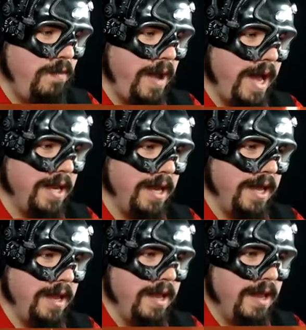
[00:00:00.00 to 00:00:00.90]
badly.
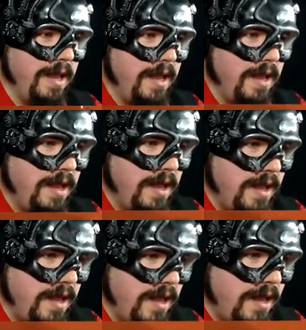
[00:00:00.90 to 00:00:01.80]

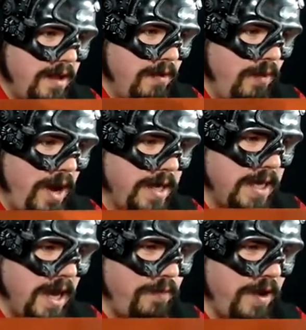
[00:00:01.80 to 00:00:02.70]
Why
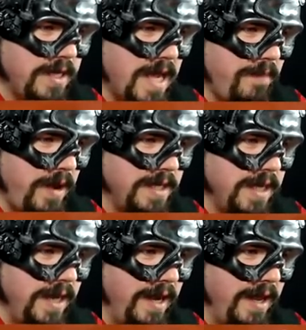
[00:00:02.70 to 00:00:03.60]
did I press that button?